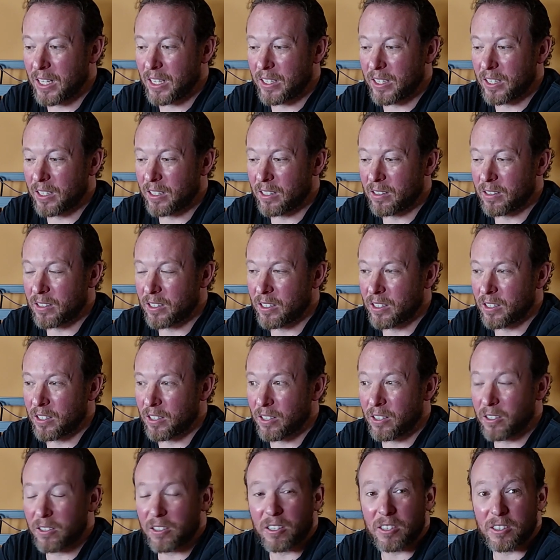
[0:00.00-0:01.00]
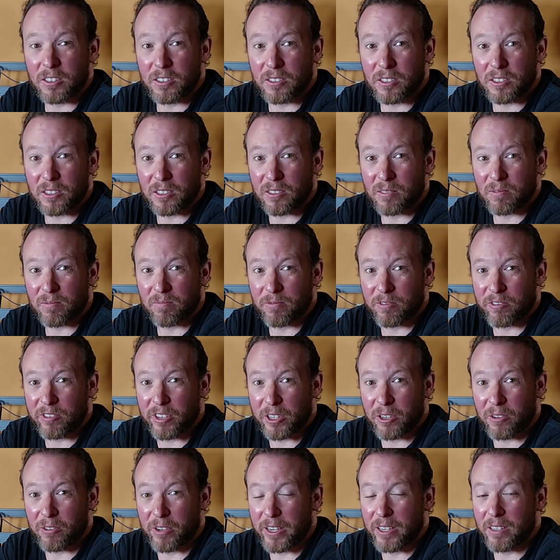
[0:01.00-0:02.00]
little Augustus
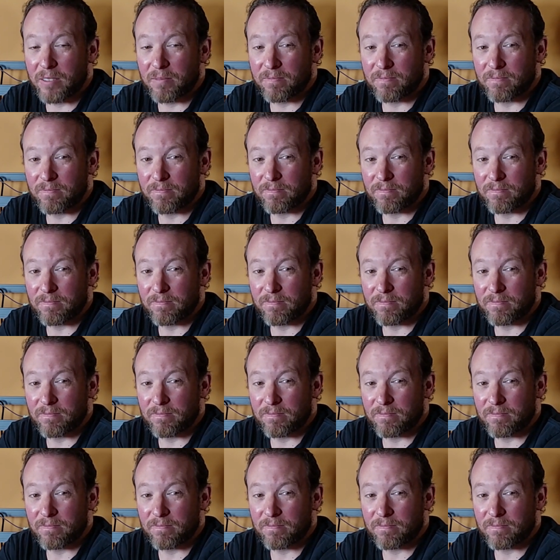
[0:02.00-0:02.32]
figurine.